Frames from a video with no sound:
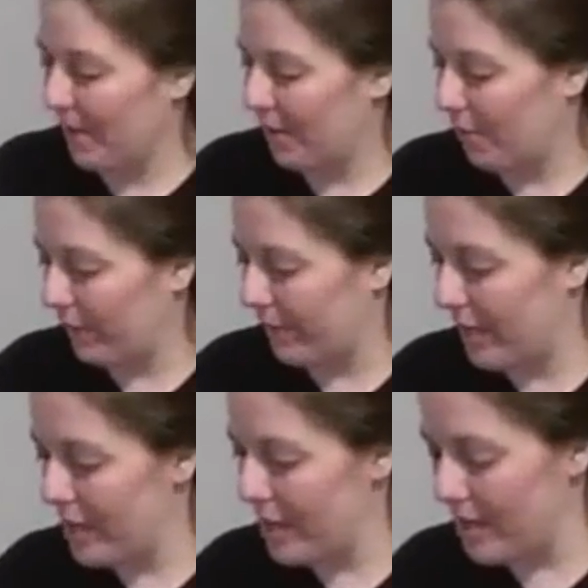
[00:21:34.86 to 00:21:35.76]
All
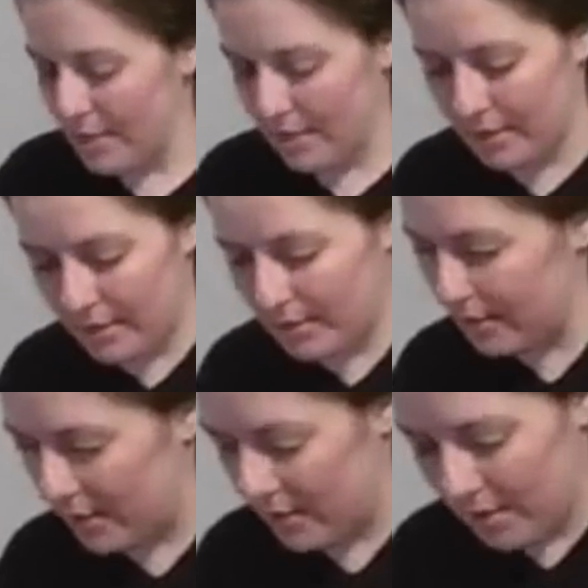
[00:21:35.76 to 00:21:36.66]
right.
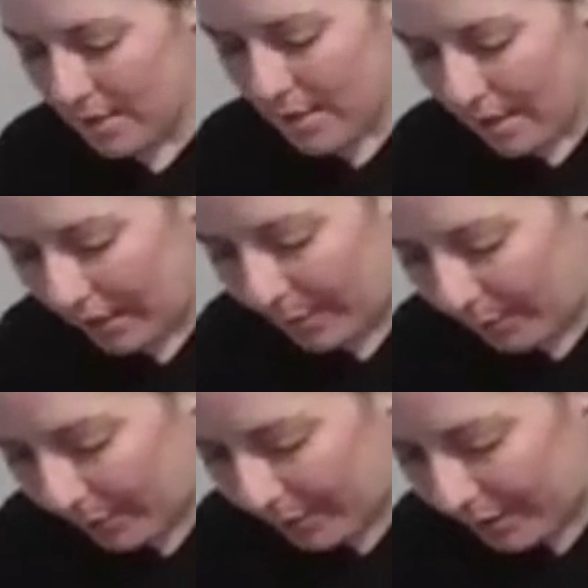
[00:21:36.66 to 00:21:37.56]
And we
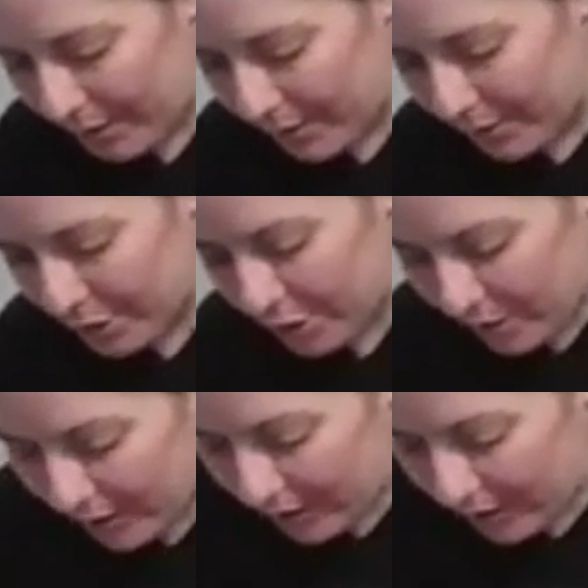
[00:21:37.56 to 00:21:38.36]
were going to do a straight